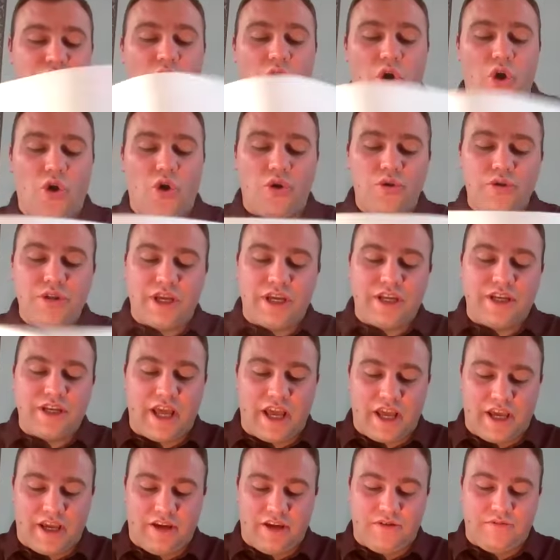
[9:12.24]
holy
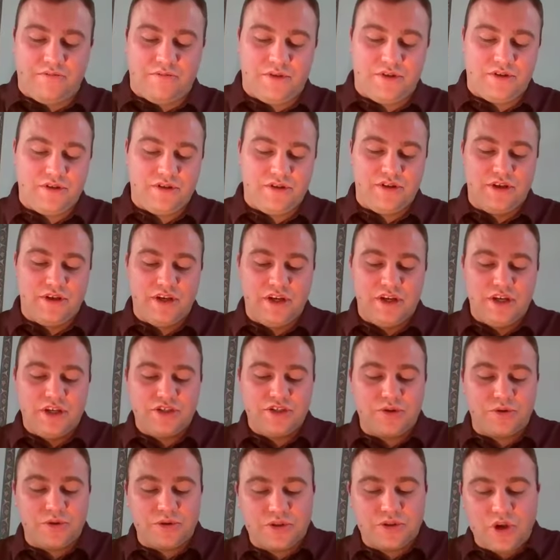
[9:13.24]
name.
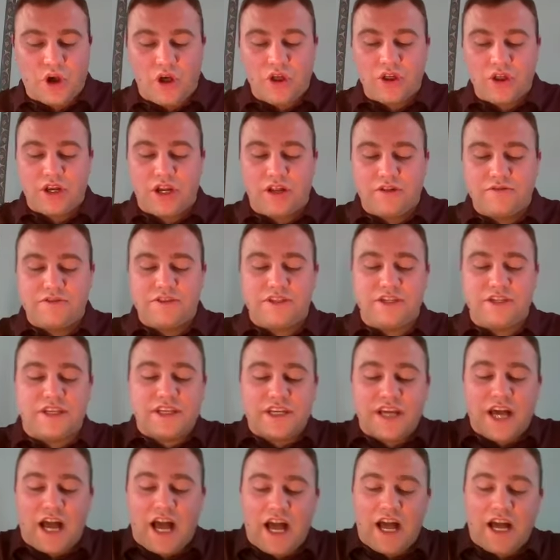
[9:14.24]
So he's calling out to
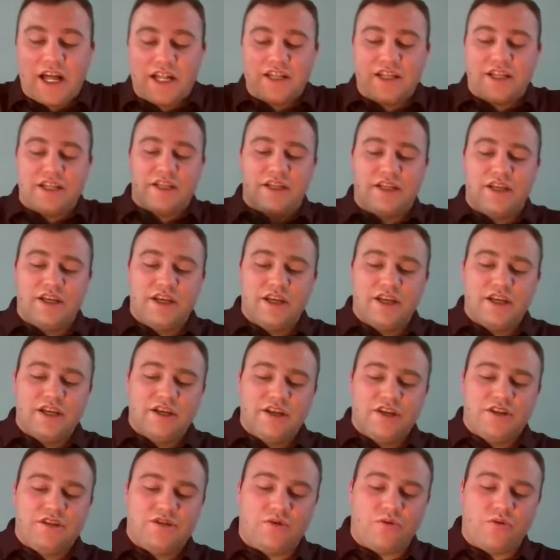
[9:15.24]
God,
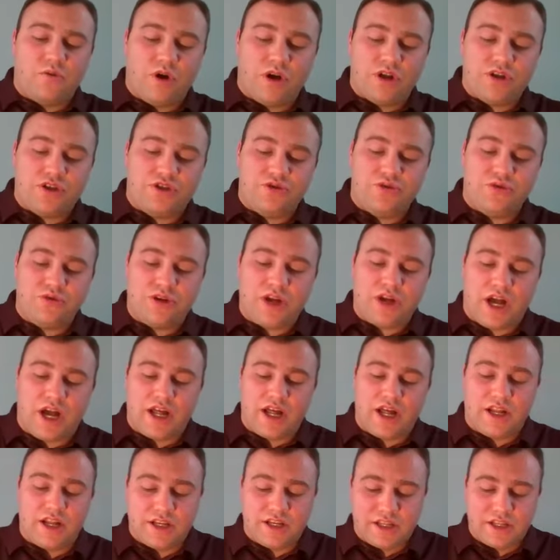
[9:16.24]
the one true
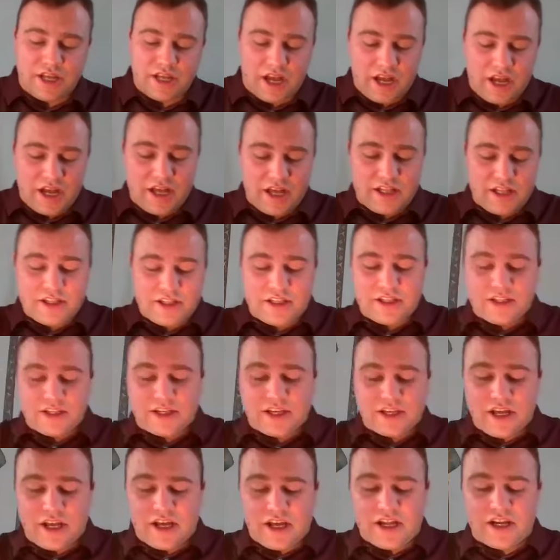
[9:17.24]
God, the
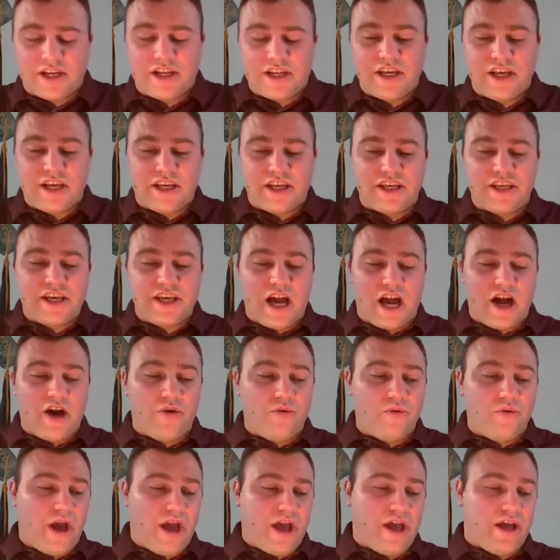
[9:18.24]
God
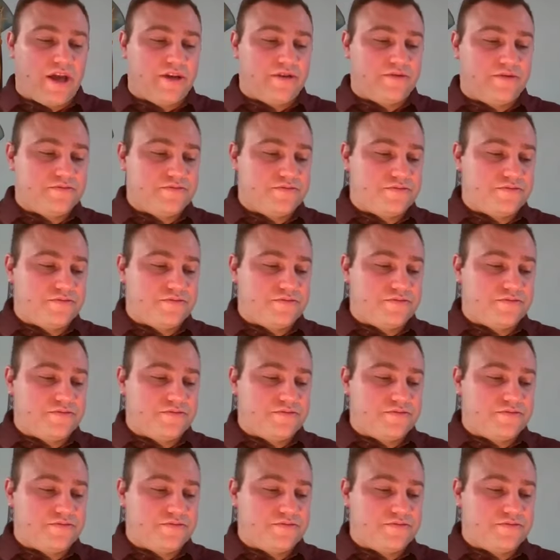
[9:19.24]
Yahweh.